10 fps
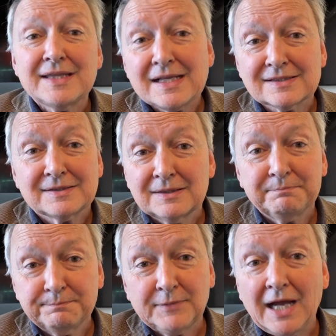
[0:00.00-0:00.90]
That's
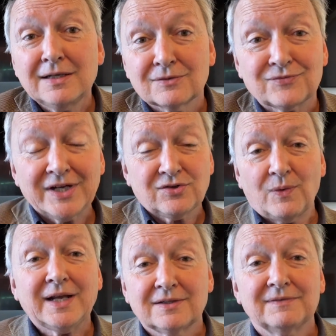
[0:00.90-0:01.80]
kind of
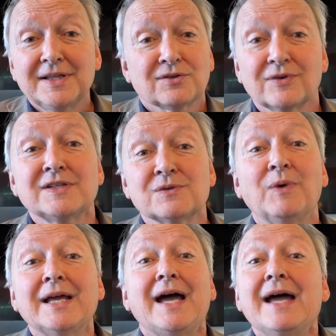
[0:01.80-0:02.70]
retroactively the reason
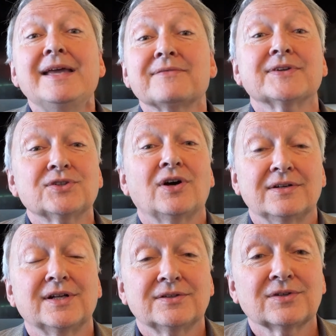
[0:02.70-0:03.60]
why I haven't
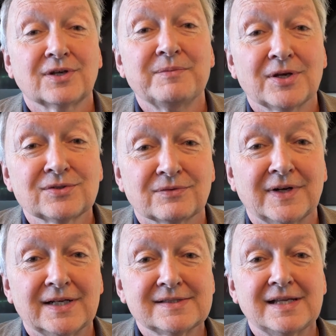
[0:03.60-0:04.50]
gotten into commercial
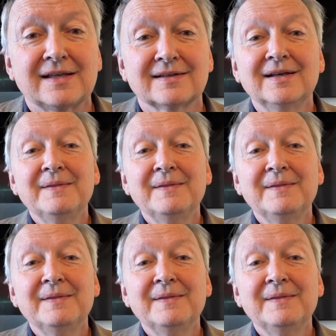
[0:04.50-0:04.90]
real estate.